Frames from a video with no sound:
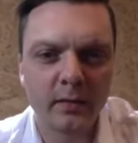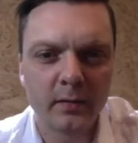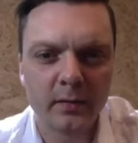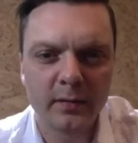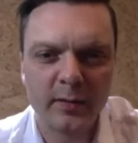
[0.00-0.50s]

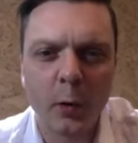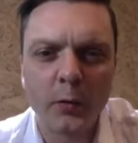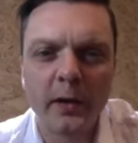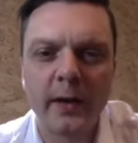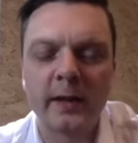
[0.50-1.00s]

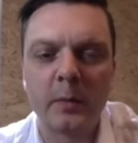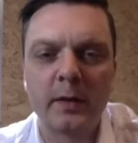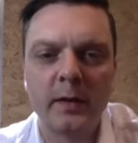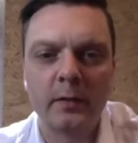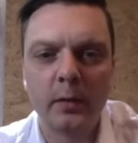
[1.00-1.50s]
stone-like
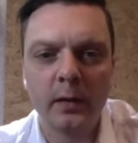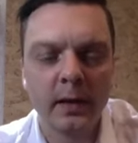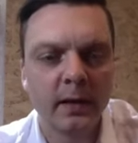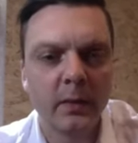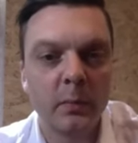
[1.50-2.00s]
material,
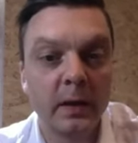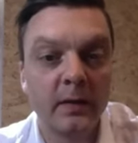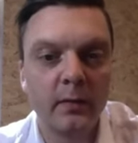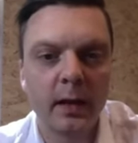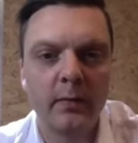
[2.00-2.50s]
that
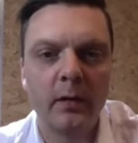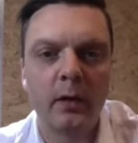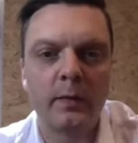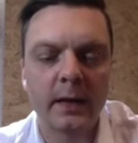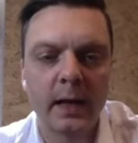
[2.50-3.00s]
means you have a
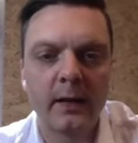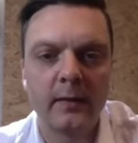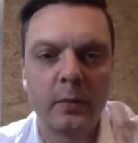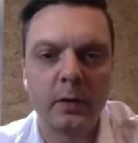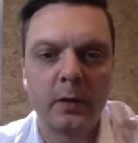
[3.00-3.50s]
lot of
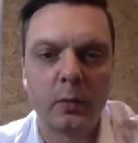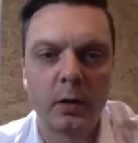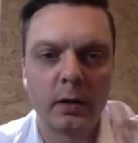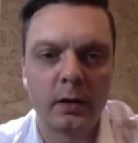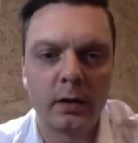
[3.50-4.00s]
calcium in your
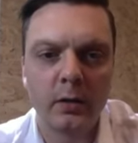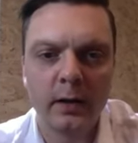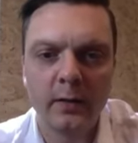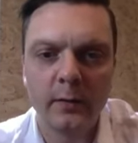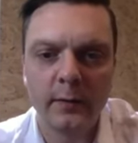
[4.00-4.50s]
water. And you
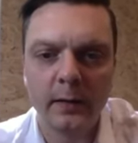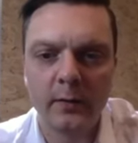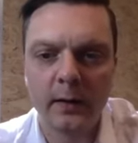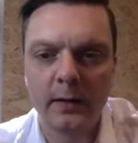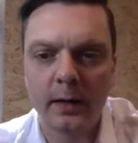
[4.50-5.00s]
need to
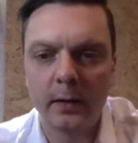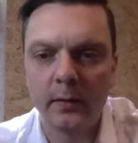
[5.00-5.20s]
filtrate that out,